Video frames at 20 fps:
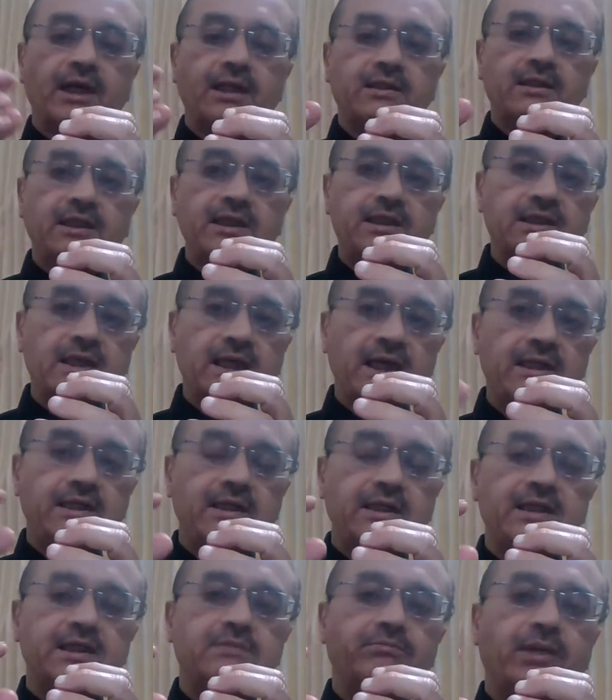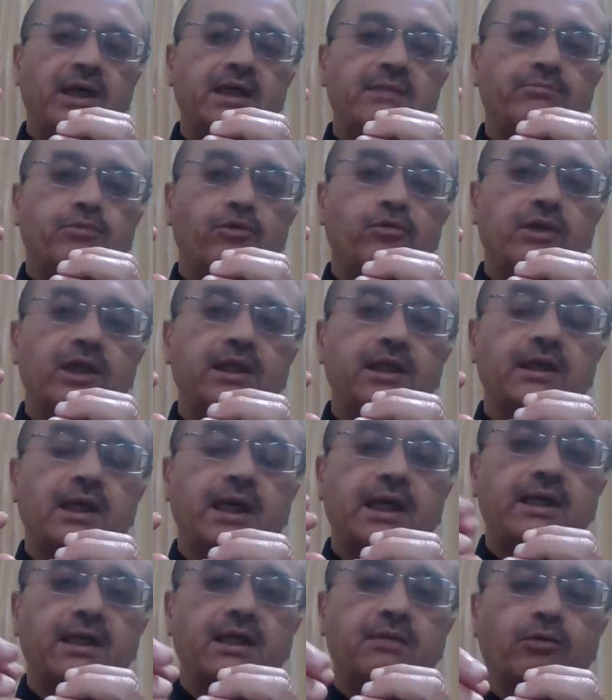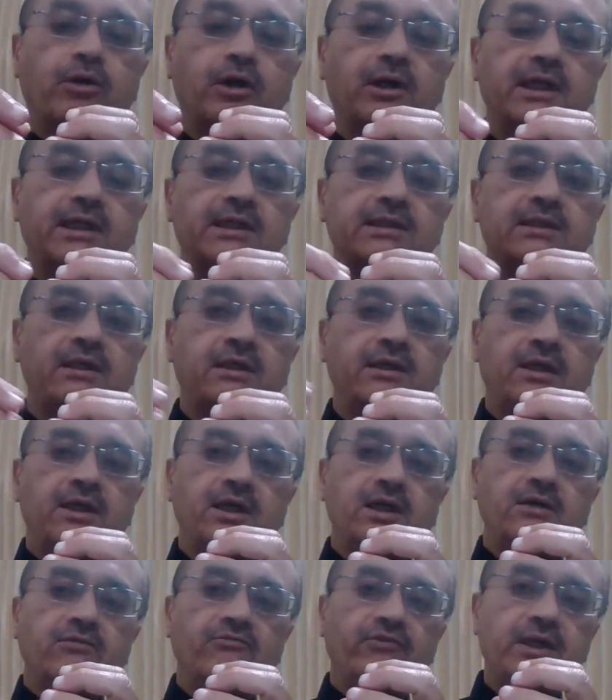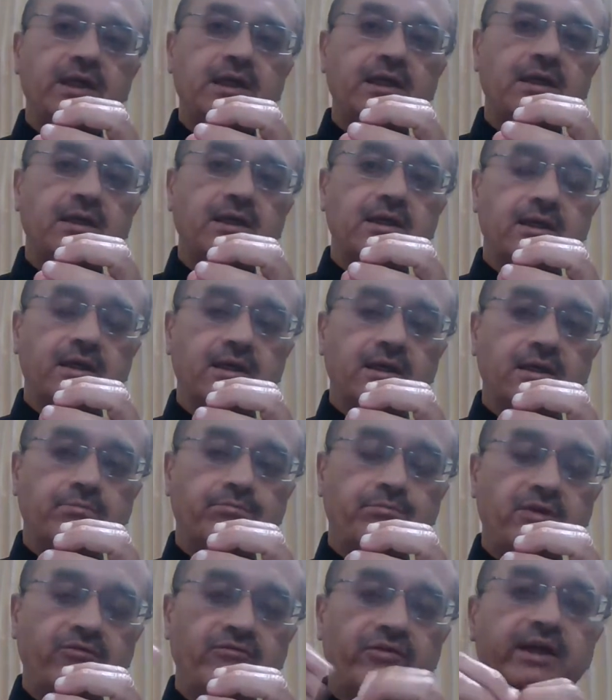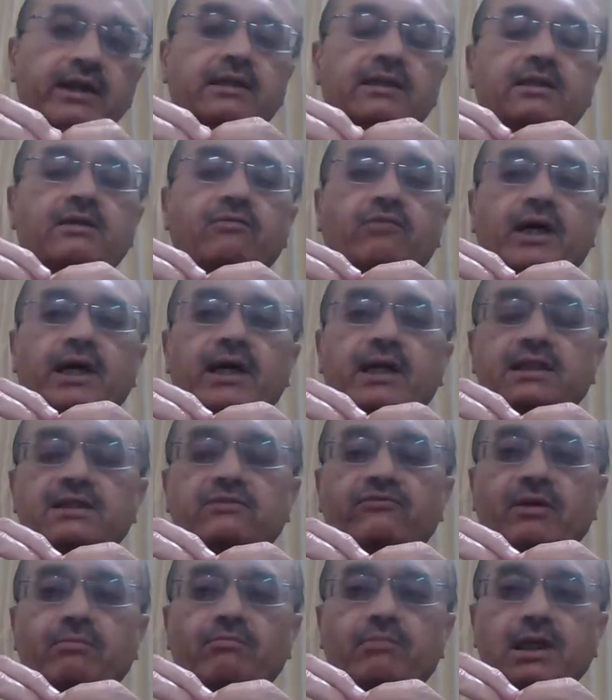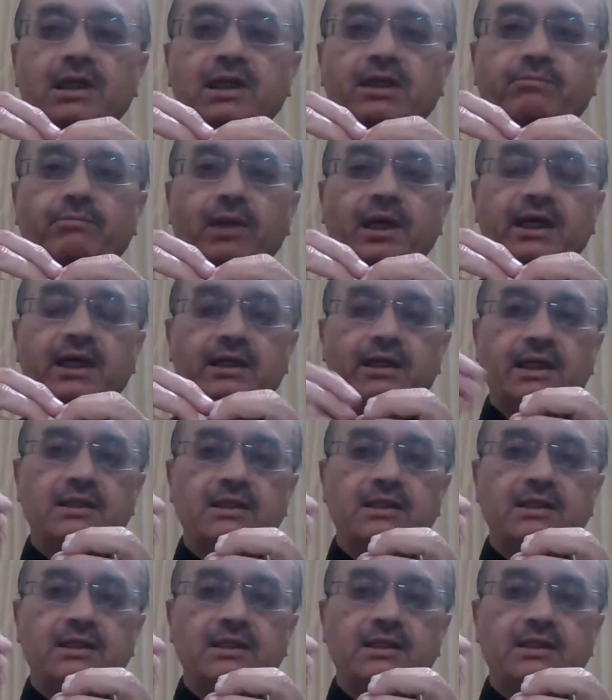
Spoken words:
and these anti-spike protein antibodies will prevent the virus from multiplying.